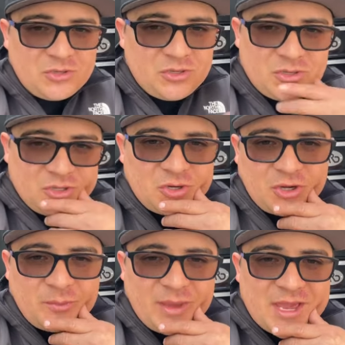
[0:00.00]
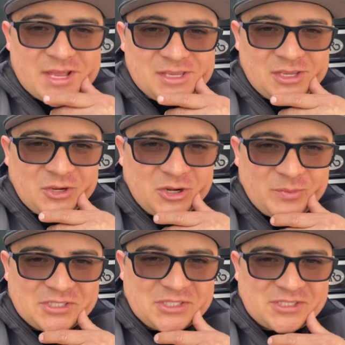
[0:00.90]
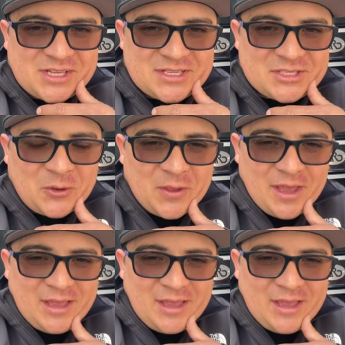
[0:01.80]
you you're gonna make it you're gonna be success so